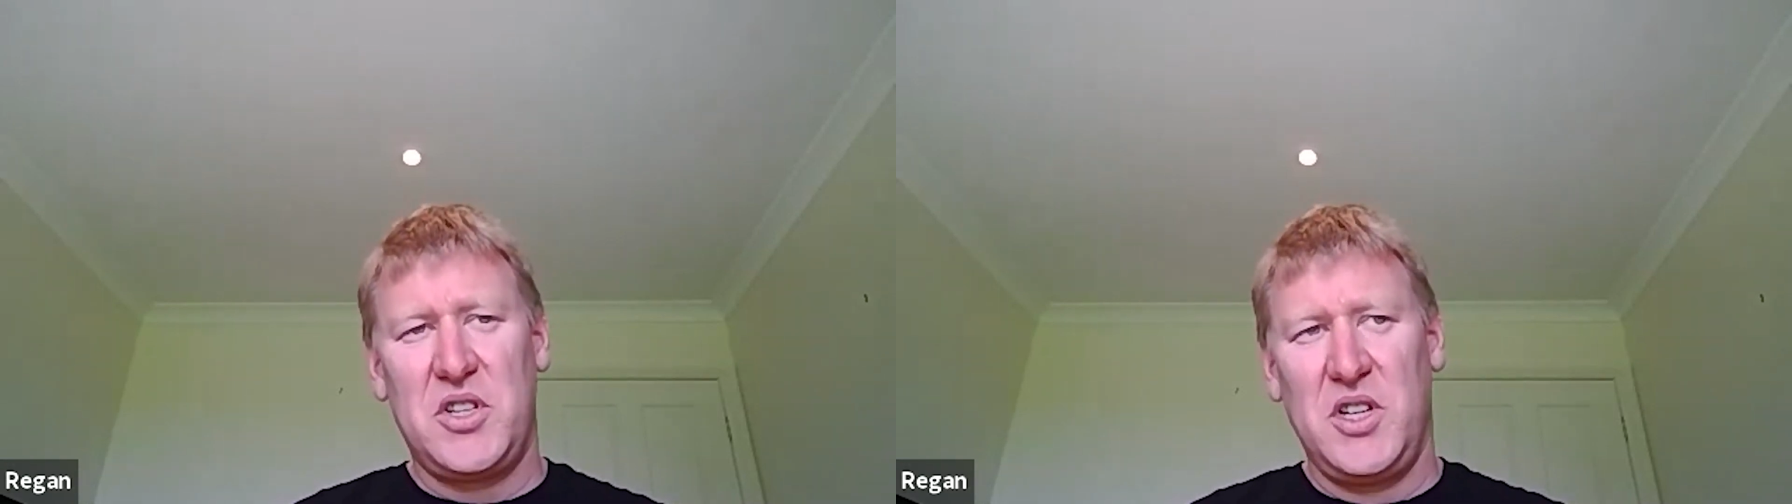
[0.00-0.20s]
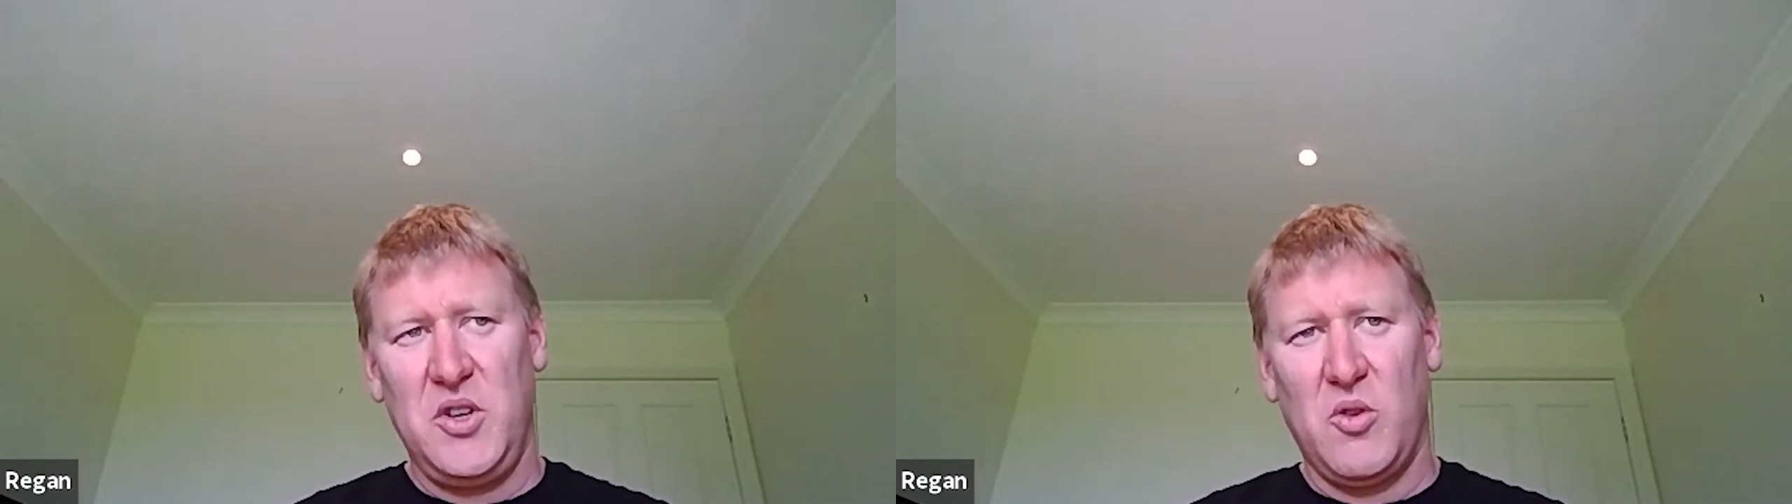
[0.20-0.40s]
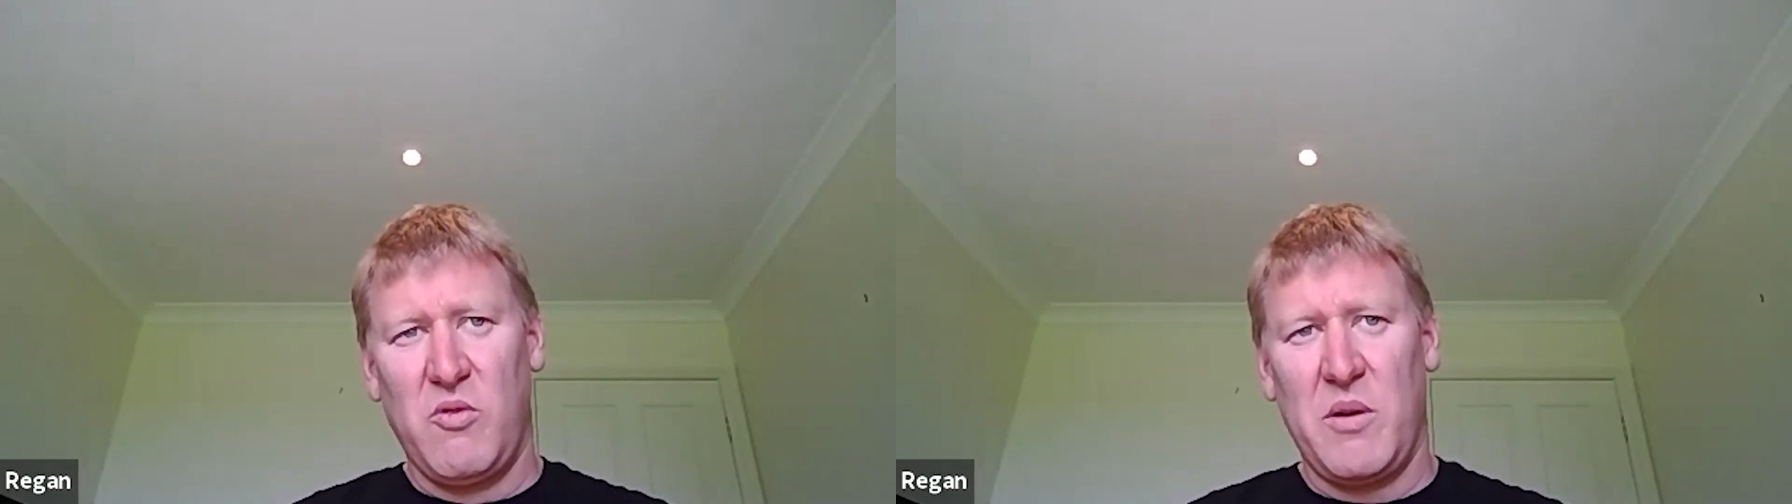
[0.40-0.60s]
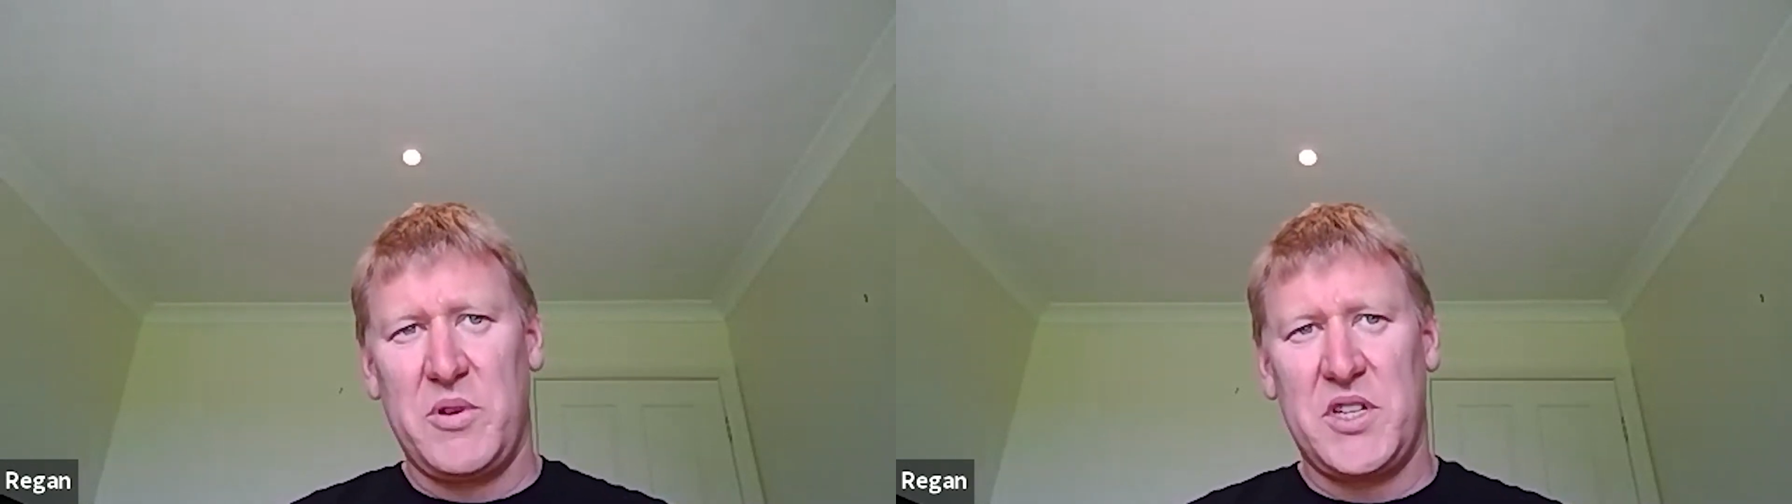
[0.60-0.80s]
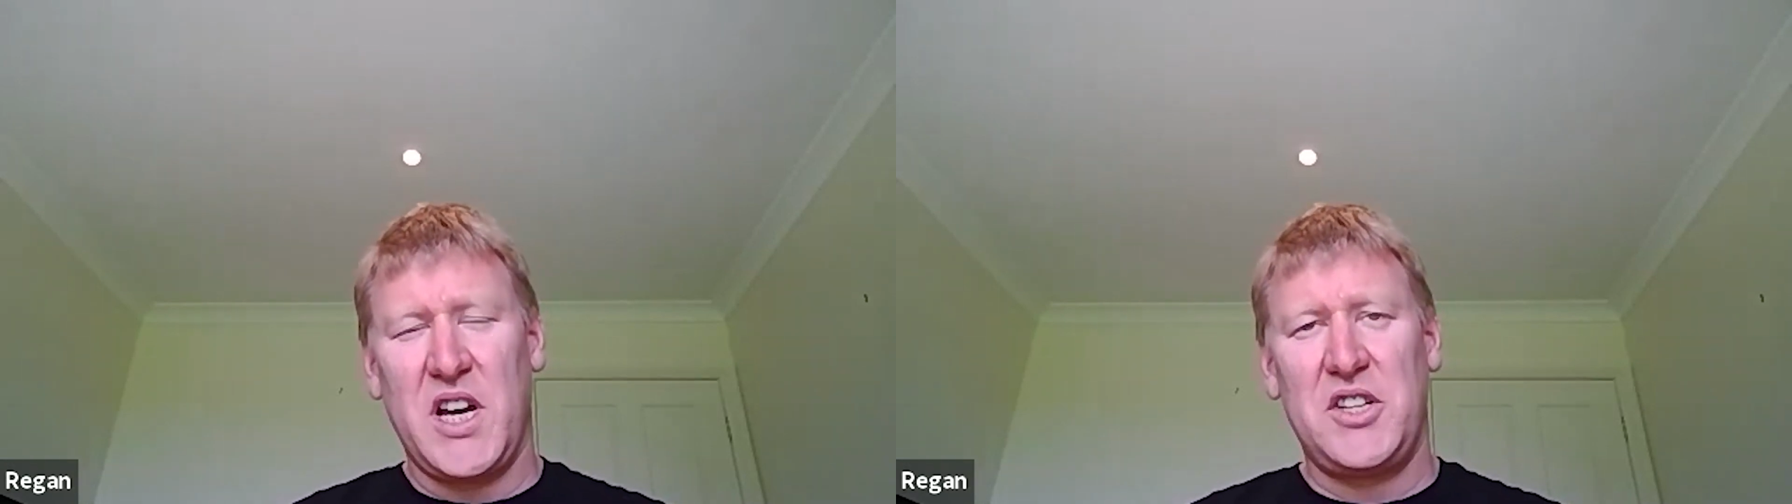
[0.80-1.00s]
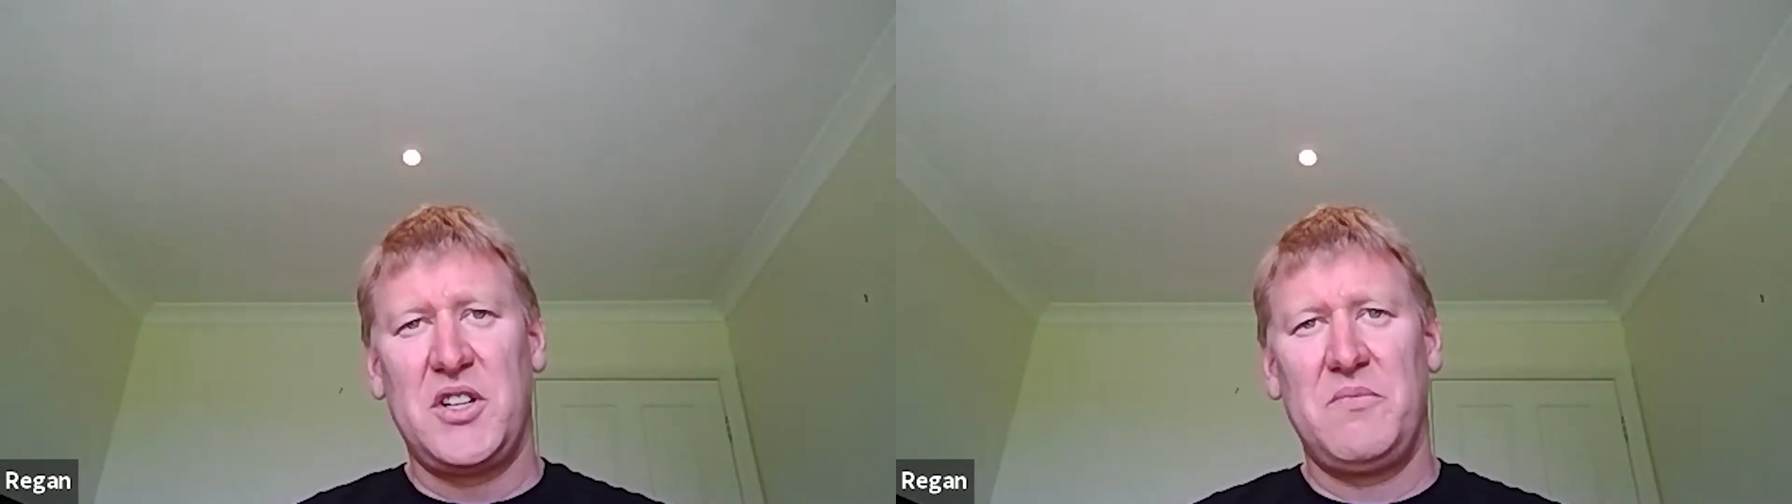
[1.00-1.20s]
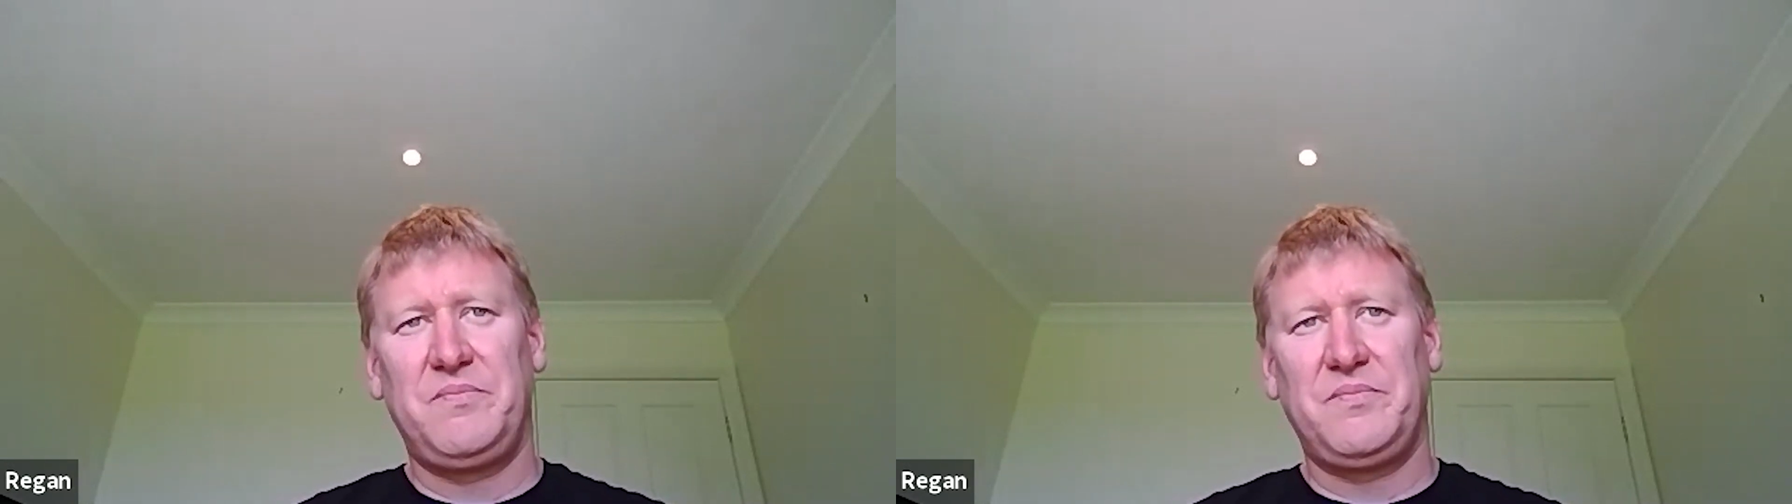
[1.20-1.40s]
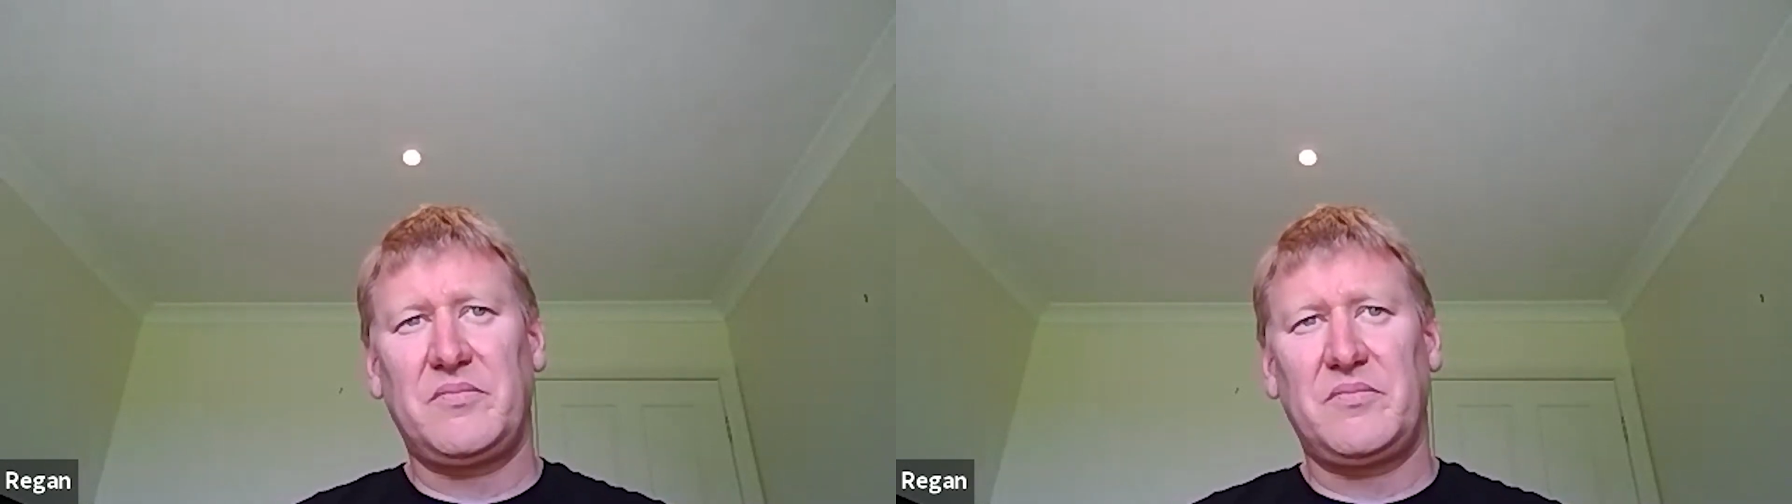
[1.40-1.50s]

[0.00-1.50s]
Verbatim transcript: to your reputation